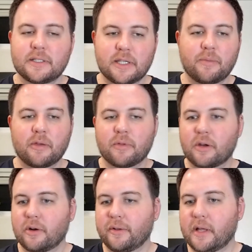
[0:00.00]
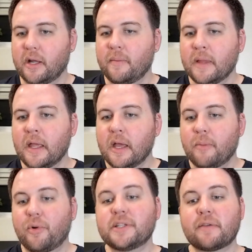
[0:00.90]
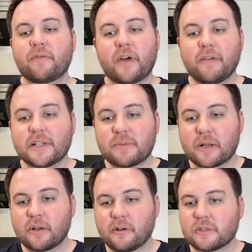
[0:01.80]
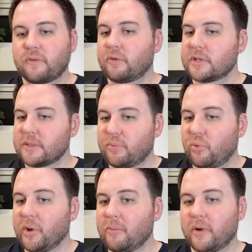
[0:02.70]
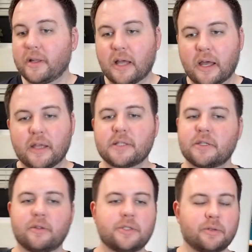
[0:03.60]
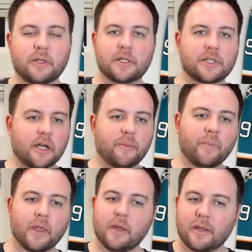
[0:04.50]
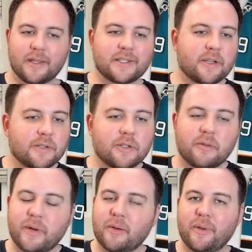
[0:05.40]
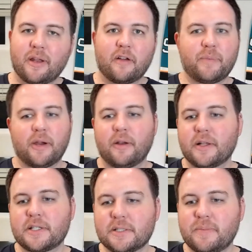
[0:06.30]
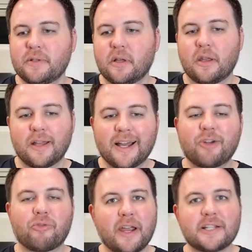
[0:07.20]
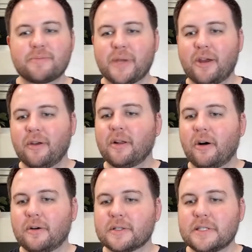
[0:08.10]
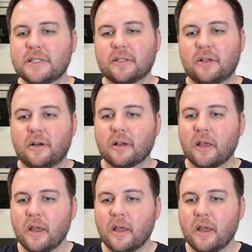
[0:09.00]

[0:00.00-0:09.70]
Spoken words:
Same thing with the Hertl line. 0.75 expected goals, 4-0.19, so they're doing a good job. This Couture-Barabanov pairing has just been a great pairing all season long.